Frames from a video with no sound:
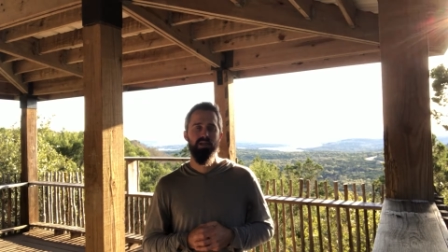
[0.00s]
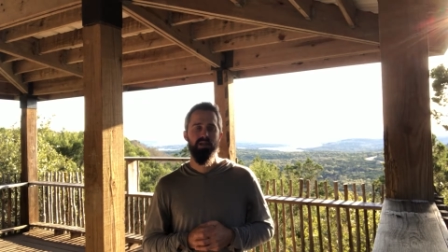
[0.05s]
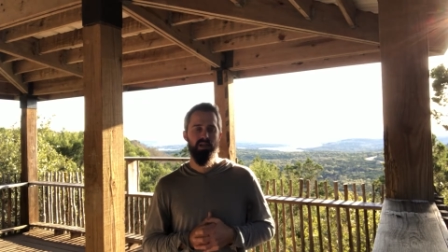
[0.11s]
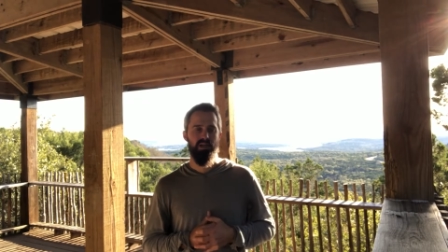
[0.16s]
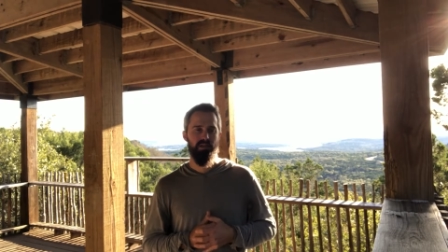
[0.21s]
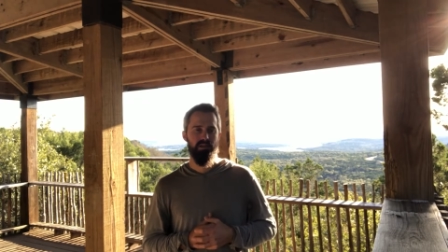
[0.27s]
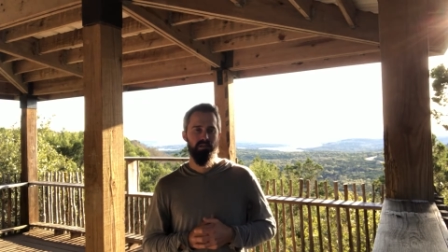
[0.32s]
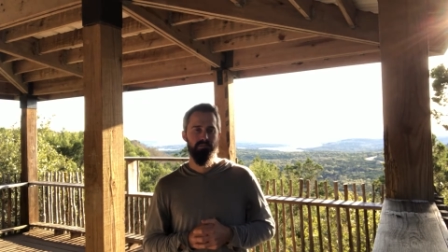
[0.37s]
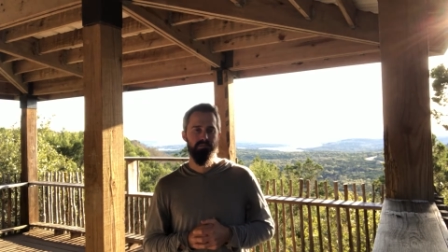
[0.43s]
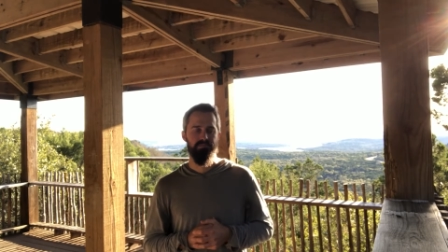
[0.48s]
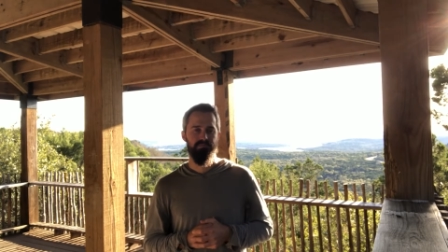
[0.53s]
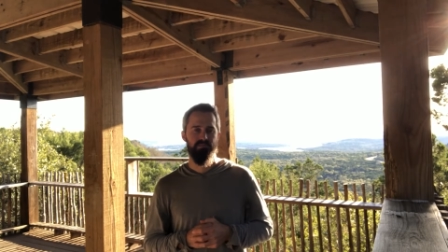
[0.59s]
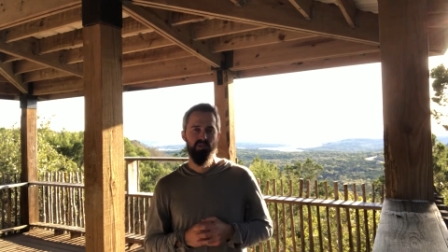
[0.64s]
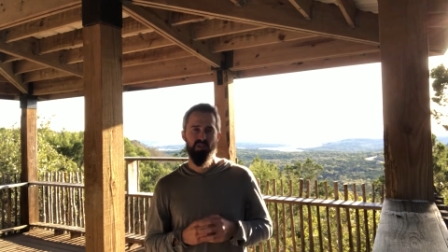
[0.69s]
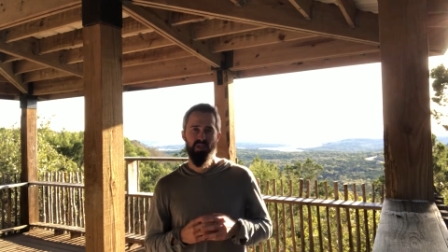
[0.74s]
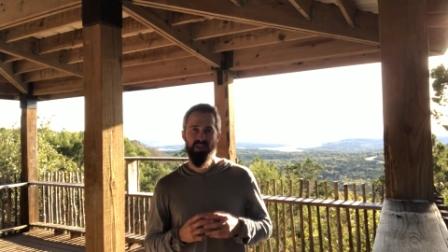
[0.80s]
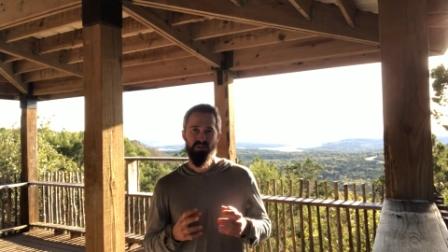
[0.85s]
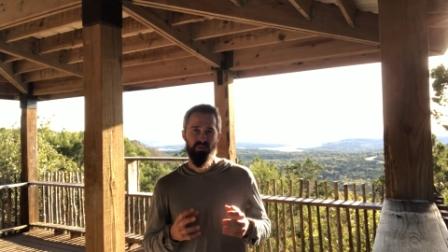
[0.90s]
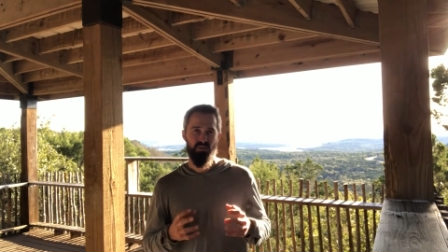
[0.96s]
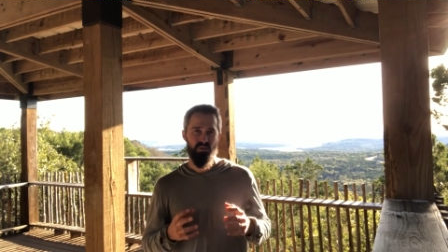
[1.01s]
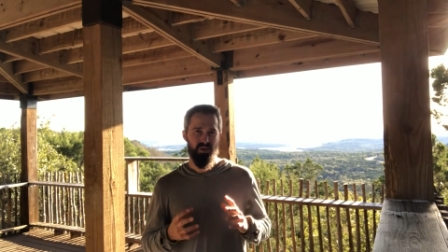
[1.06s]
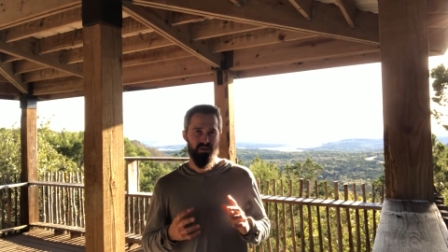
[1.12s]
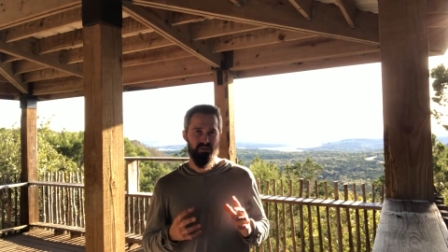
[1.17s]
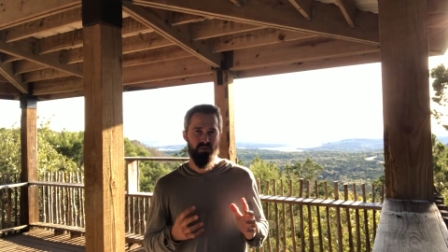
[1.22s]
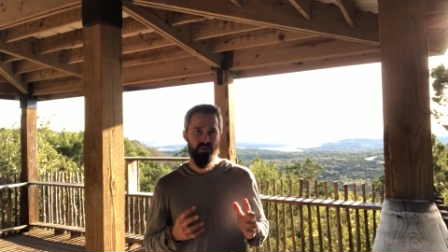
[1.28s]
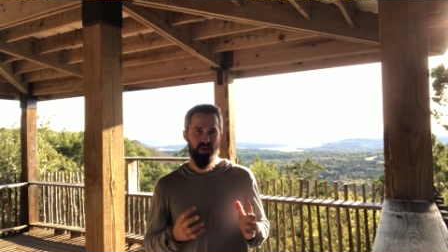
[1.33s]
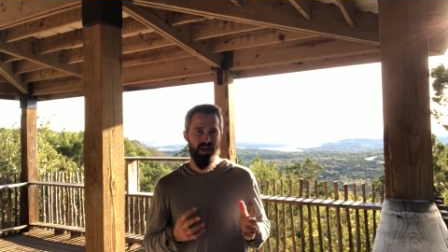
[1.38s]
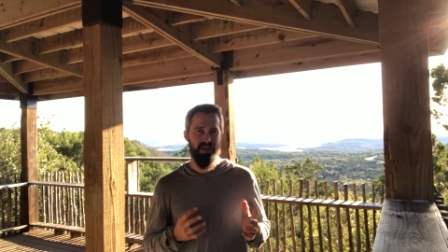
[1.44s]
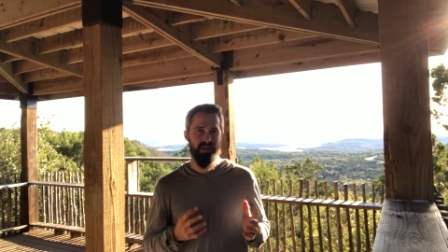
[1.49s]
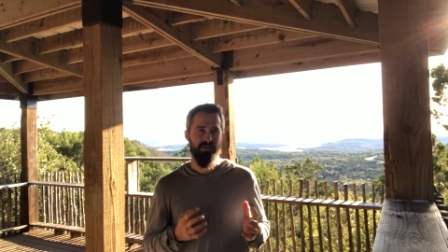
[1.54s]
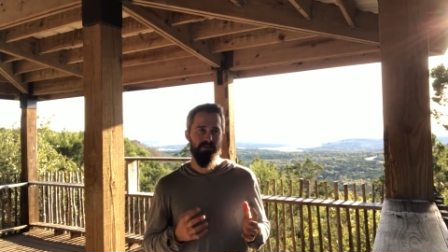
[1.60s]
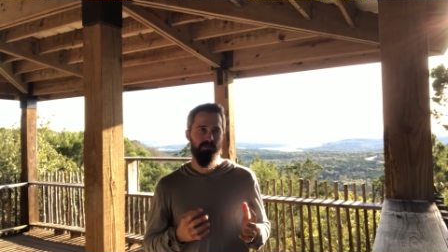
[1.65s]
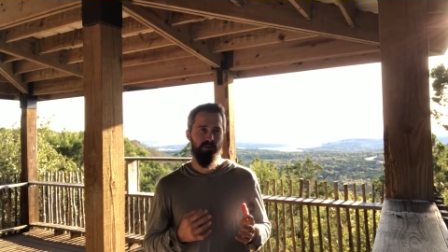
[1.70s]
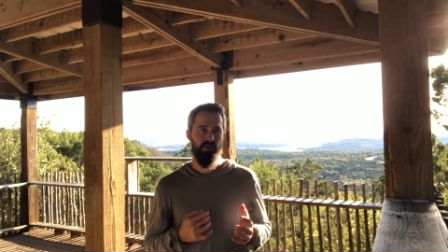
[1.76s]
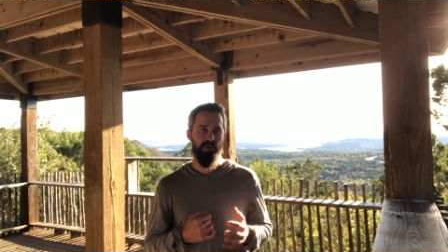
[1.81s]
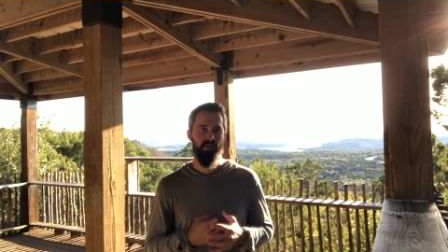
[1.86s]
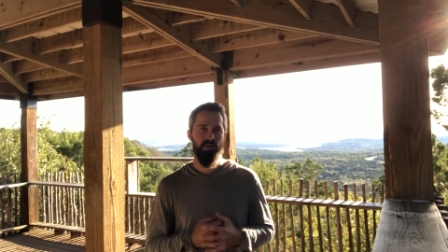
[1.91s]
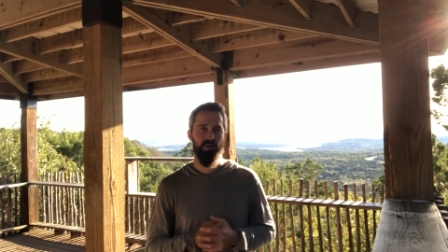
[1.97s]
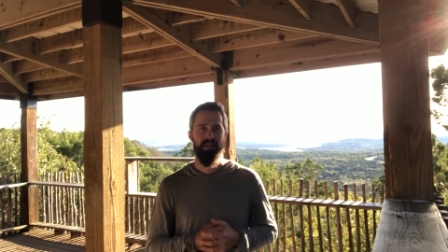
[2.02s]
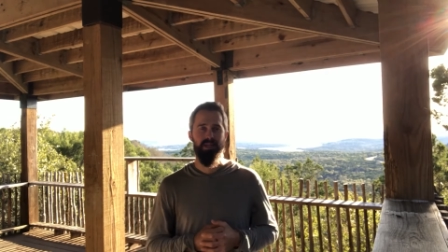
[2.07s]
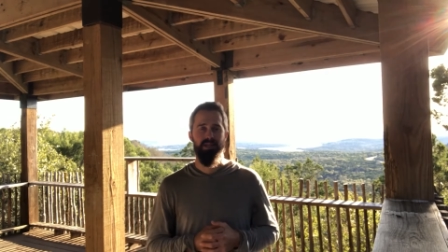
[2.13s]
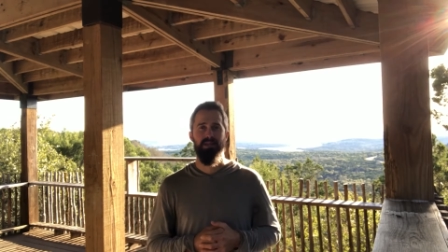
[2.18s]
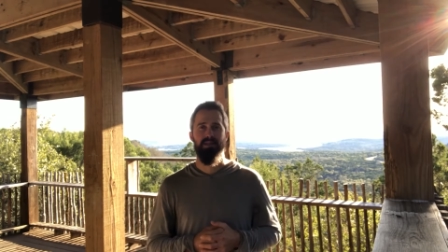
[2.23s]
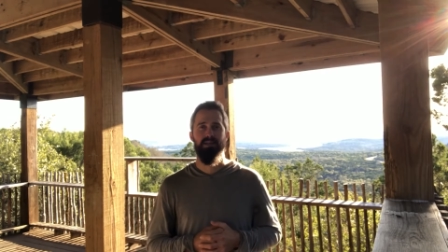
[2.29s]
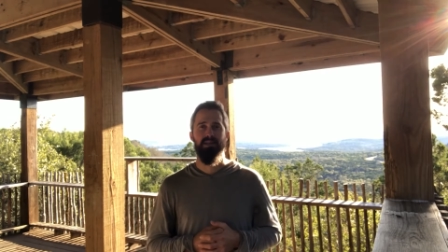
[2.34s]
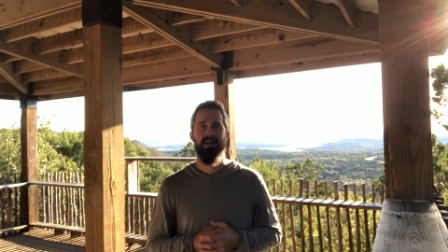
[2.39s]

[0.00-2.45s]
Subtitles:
So that's really why you want to look into